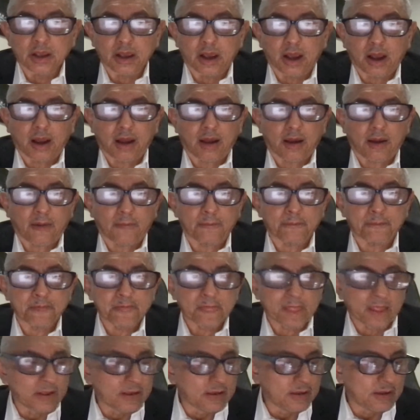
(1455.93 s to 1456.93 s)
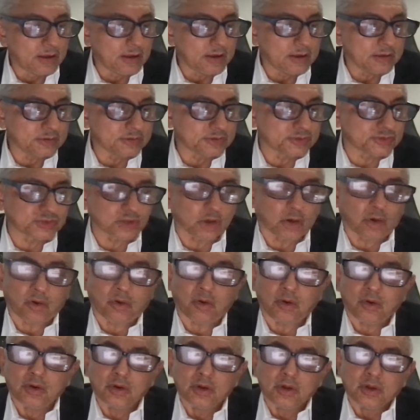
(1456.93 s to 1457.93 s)
Uh,
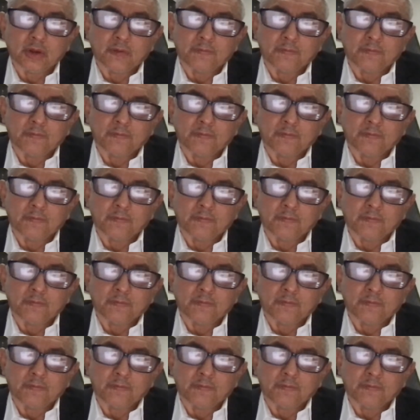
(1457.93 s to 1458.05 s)
so